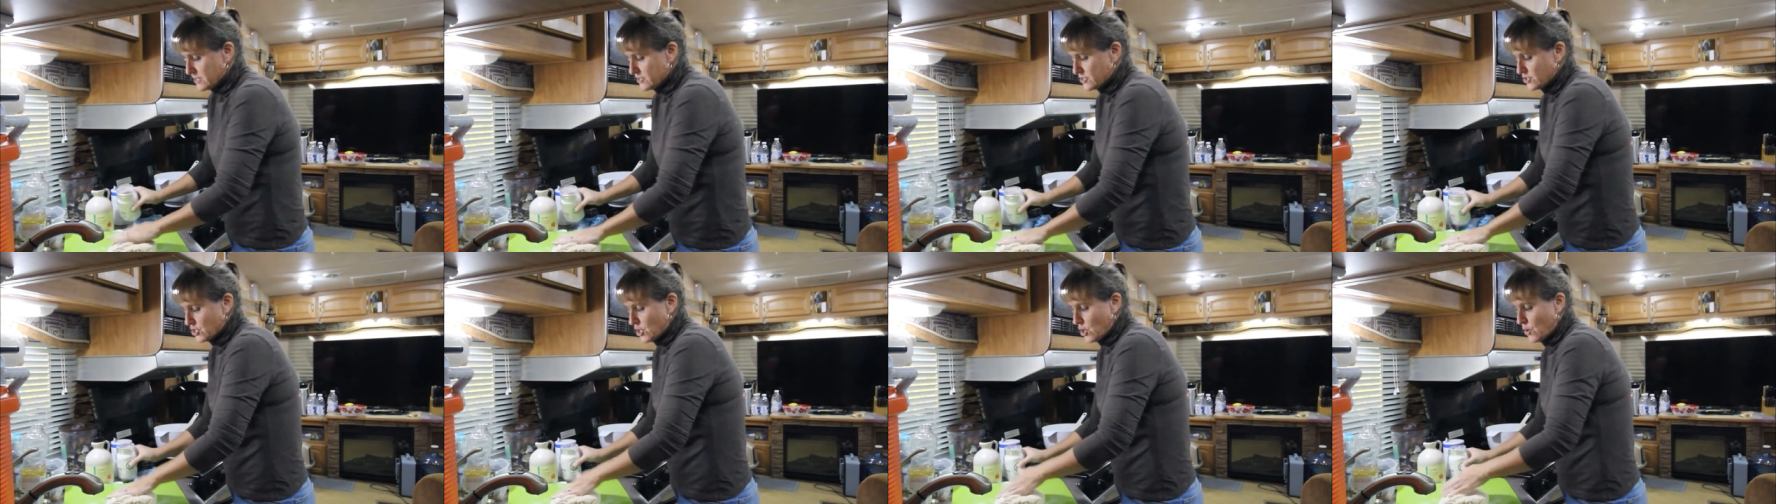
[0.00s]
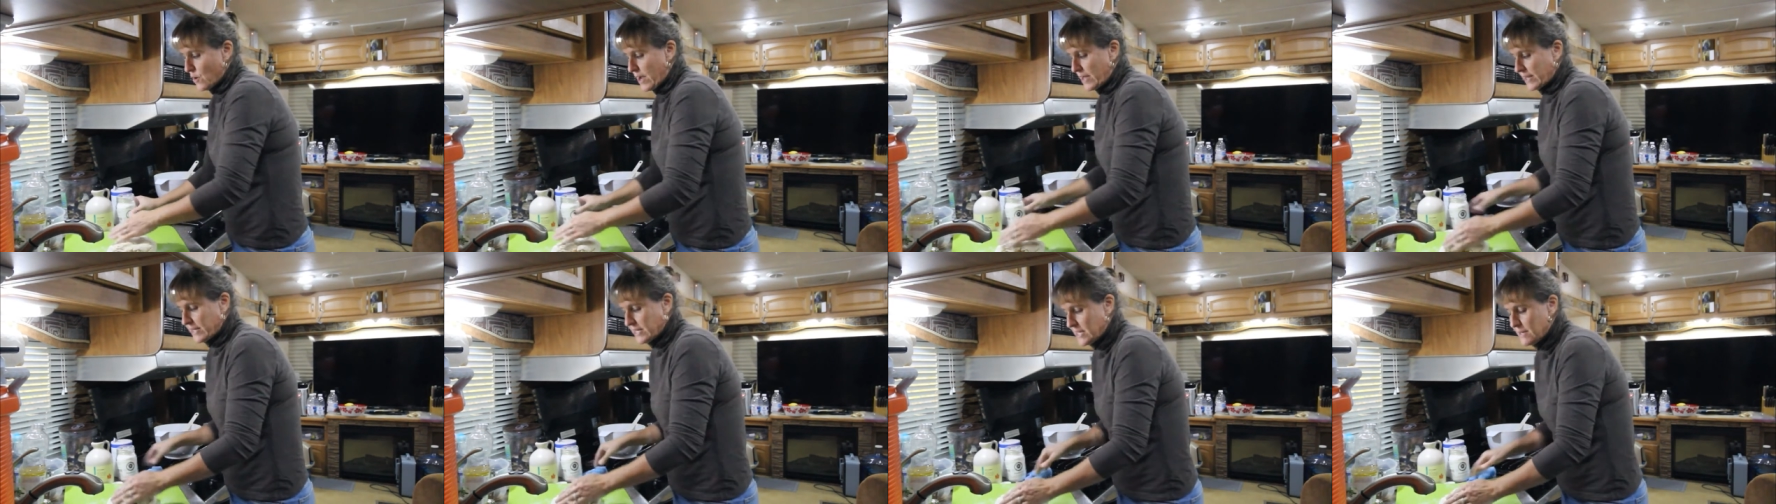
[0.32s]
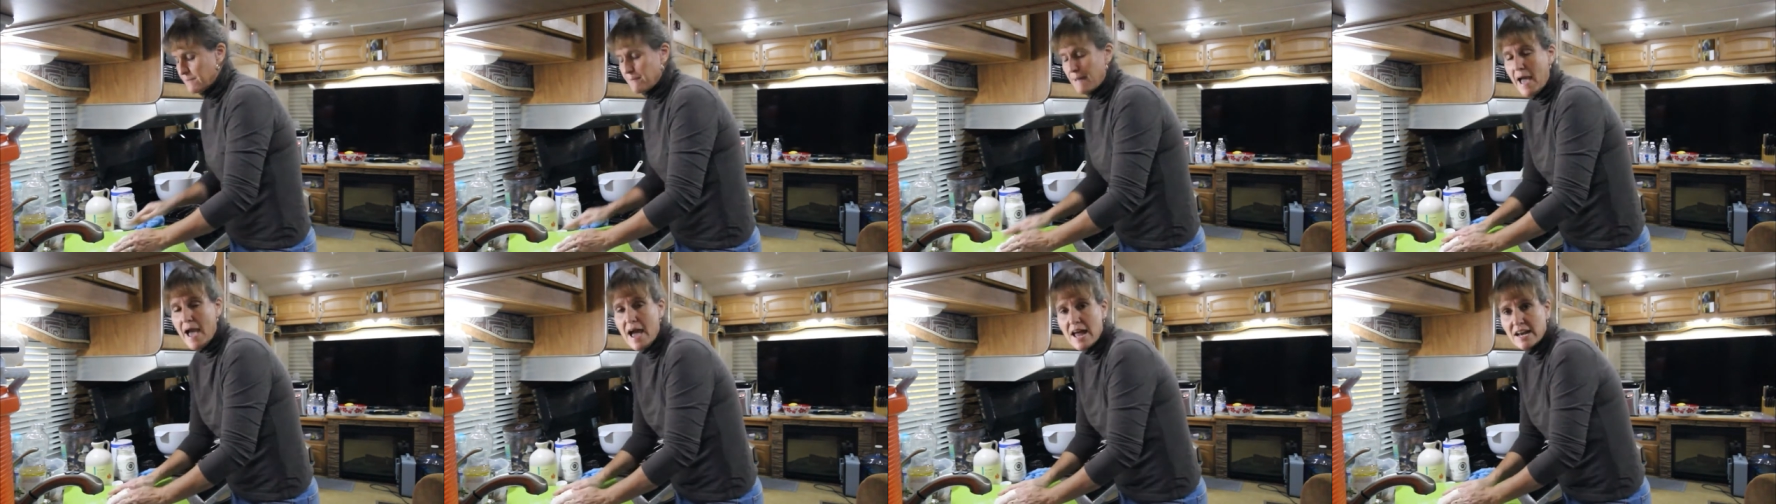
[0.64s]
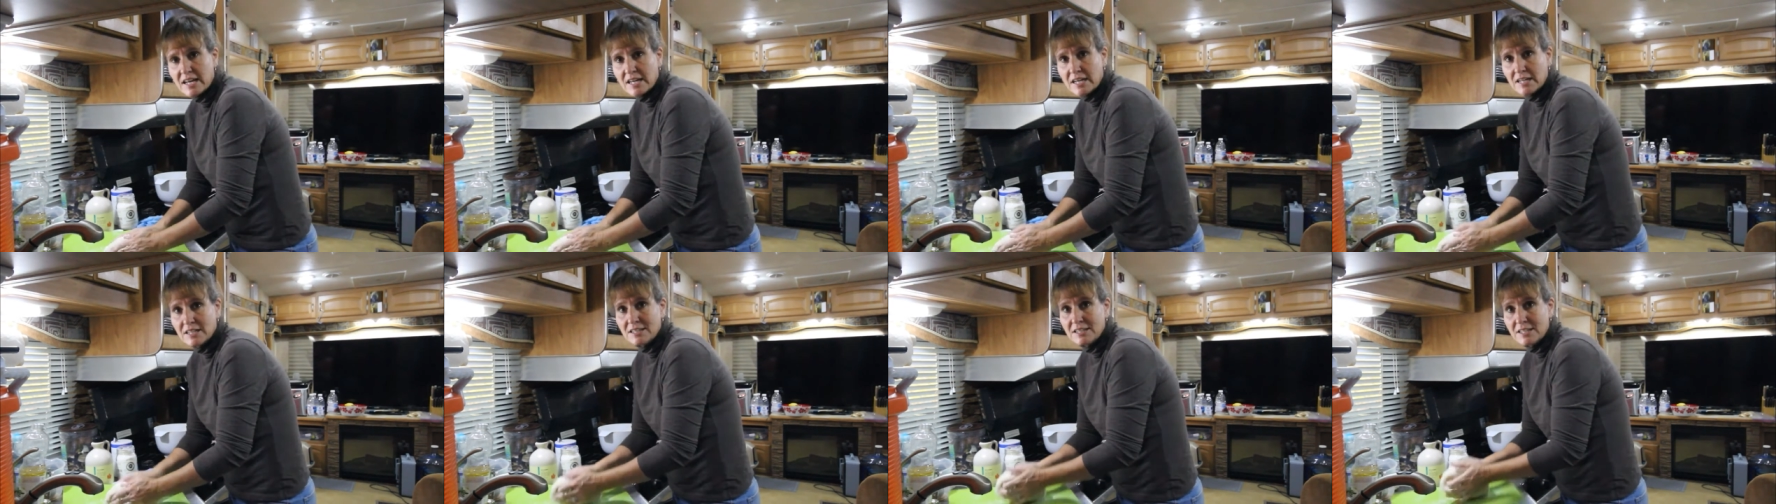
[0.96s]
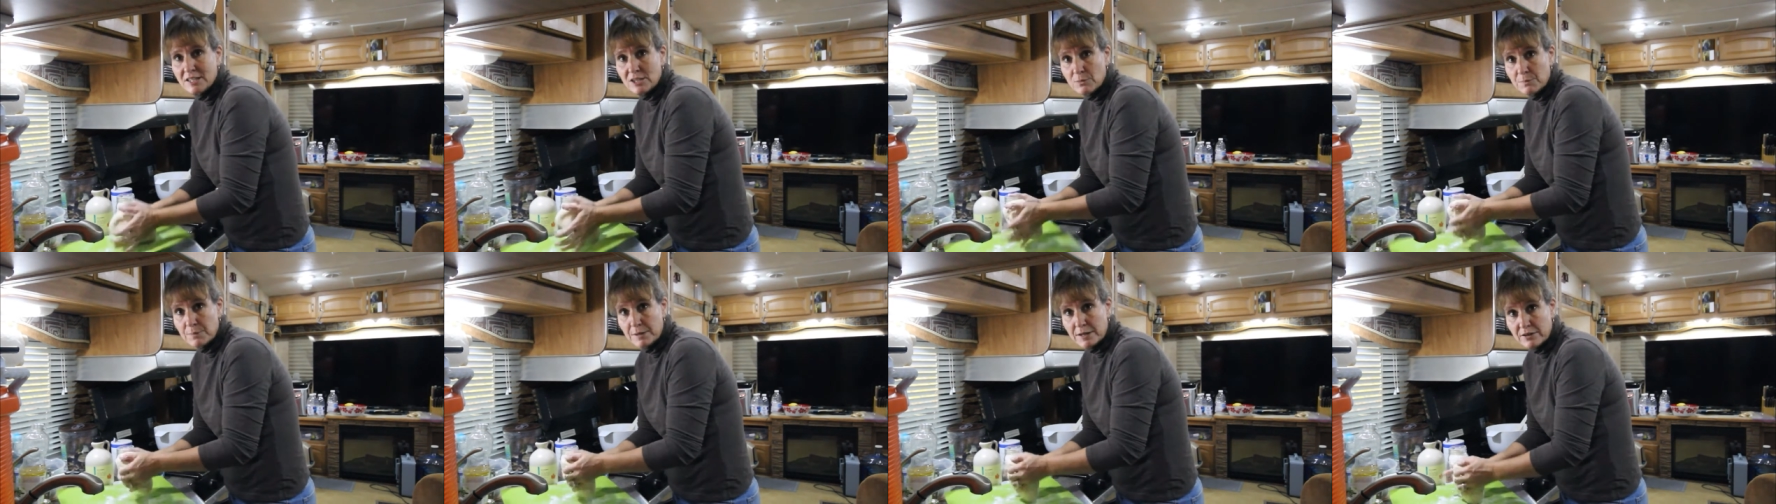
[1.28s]
So I keep adding a
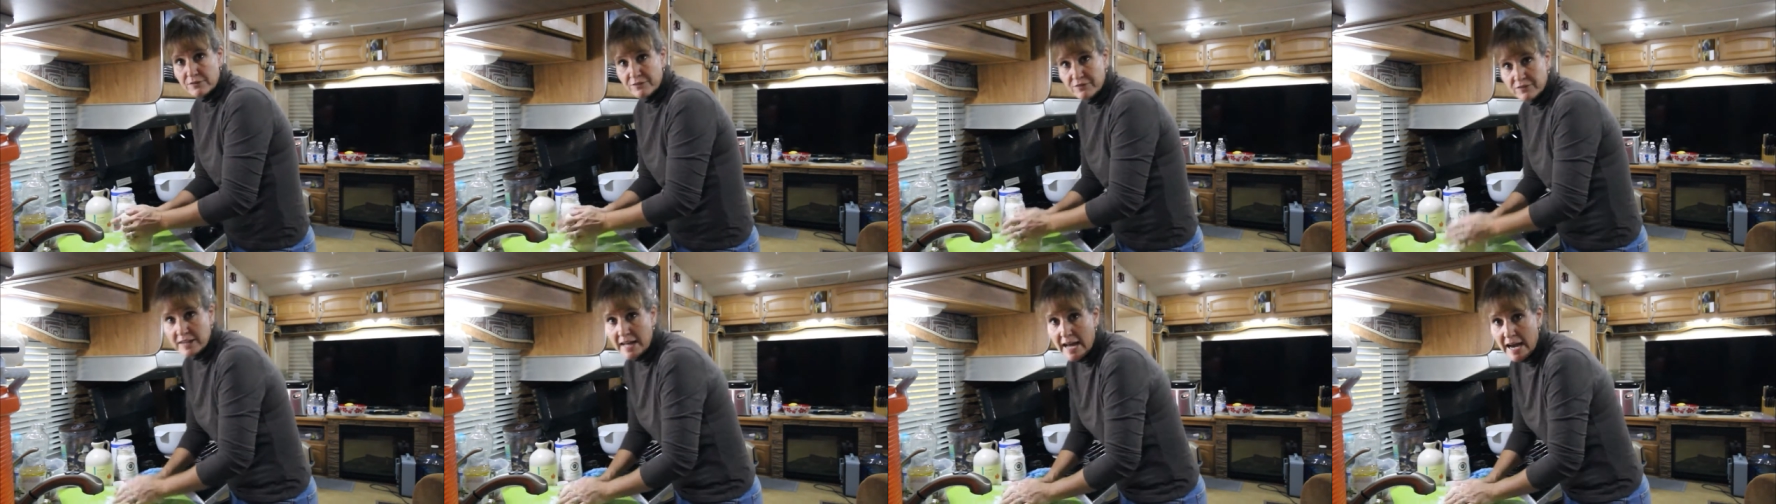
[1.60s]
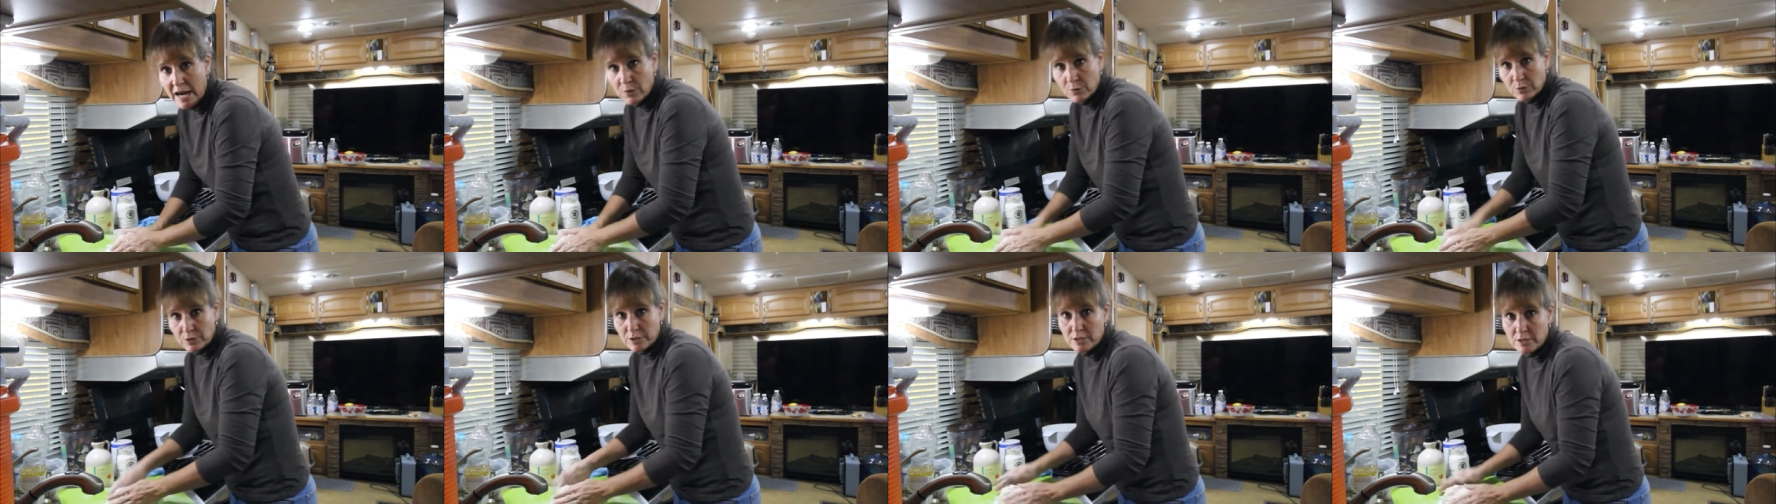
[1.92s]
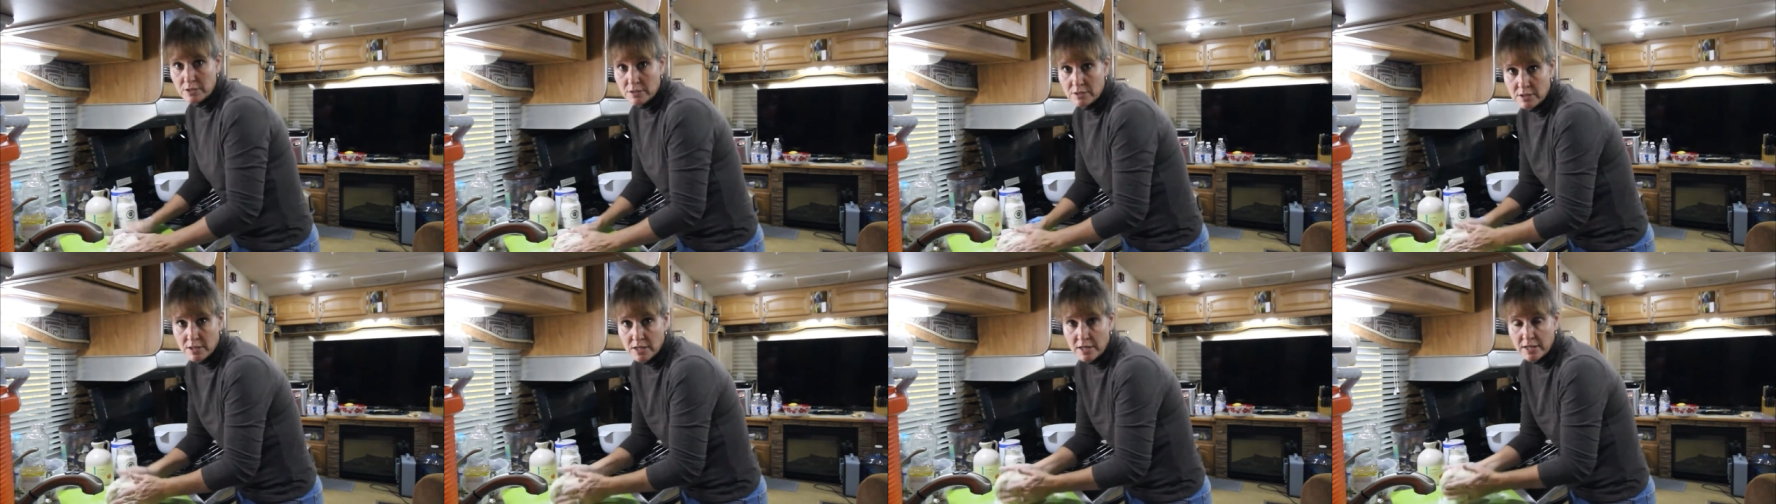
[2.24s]
little bit of flour